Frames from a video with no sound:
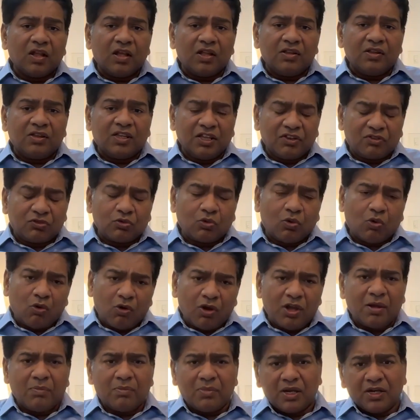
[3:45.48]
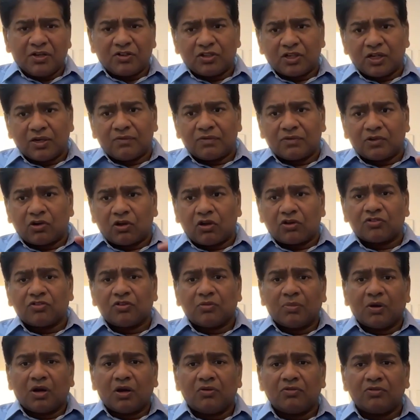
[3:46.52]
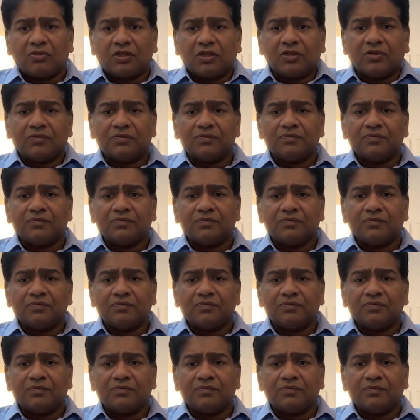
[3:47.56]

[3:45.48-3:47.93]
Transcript: This OM itself talks about